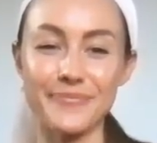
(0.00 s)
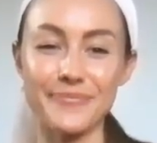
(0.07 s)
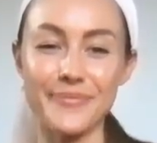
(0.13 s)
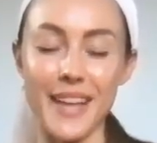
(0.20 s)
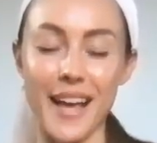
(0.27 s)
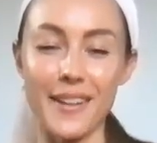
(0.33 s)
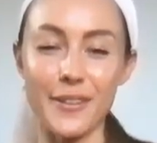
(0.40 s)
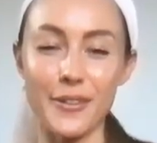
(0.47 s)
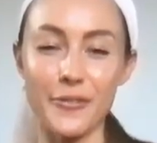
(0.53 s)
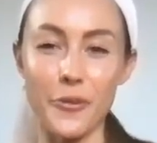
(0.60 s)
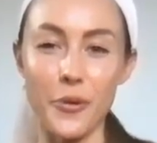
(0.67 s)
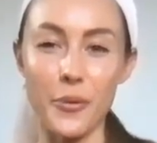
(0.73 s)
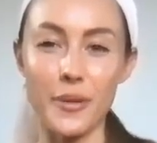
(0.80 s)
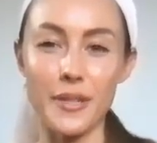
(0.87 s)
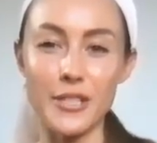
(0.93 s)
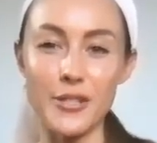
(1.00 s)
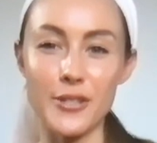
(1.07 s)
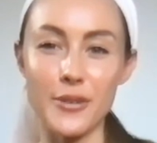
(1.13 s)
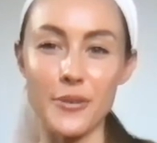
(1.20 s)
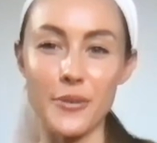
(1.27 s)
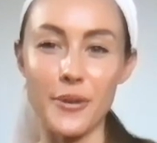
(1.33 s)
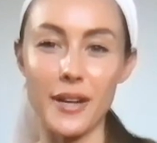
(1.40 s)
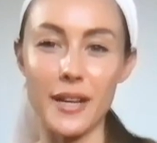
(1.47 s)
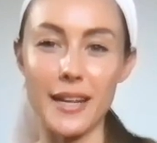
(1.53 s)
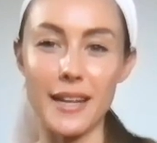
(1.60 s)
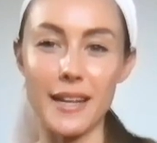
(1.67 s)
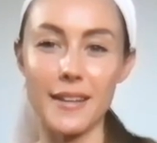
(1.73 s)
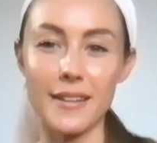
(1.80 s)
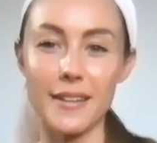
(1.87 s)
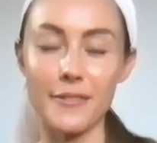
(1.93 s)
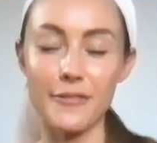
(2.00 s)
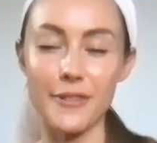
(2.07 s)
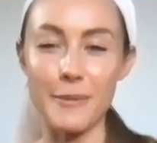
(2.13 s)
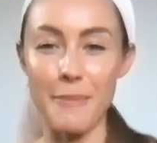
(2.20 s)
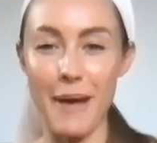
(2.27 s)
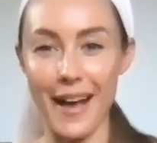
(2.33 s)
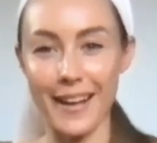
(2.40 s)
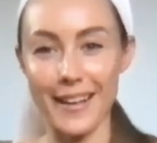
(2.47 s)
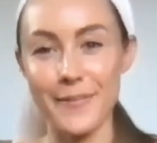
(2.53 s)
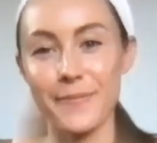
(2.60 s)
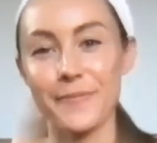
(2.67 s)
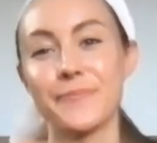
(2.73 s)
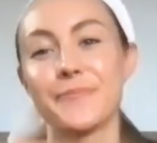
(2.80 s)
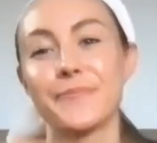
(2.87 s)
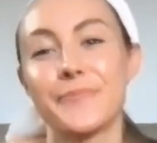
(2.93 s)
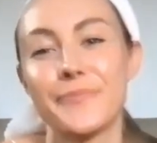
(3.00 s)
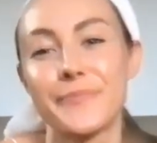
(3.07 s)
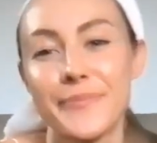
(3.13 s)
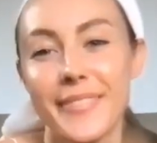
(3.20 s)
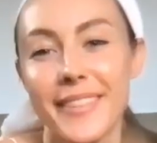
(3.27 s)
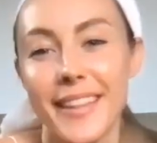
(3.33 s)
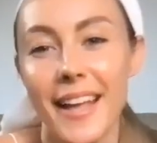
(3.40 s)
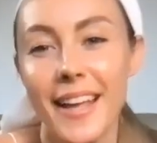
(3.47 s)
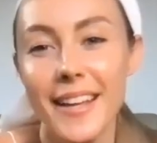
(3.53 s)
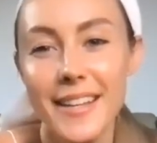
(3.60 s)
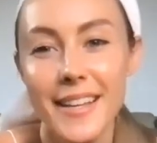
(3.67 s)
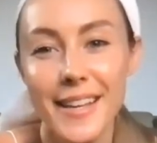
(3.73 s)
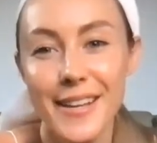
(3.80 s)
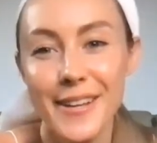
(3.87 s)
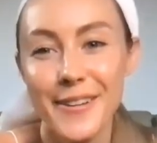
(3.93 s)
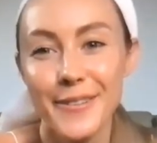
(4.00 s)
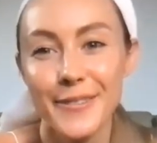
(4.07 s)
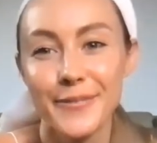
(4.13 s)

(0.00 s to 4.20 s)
I look forward to any feedback. Thank you.